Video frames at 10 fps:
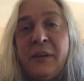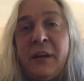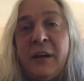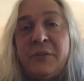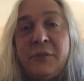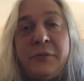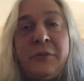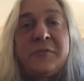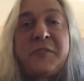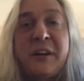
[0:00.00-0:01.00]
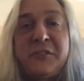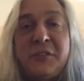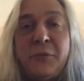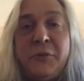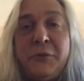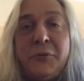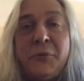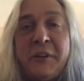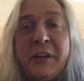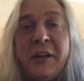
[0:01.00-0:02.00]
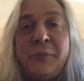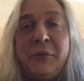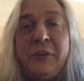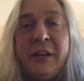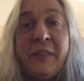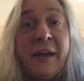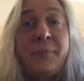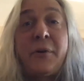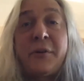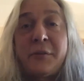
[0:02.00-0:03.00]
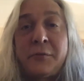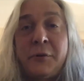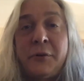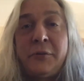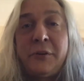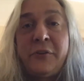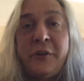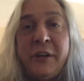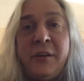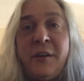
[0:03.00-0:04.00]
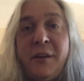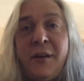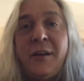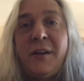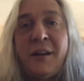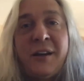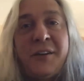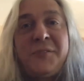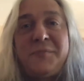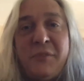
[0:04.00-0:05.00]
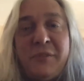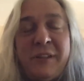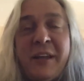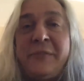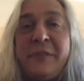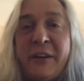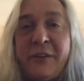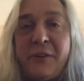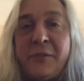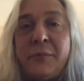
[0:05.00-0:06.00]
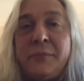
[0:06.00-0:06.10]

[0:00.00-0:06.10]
Uh, so if you can find someone who's willing to help you down that part of the ro- the journey, uh, take advantage of it.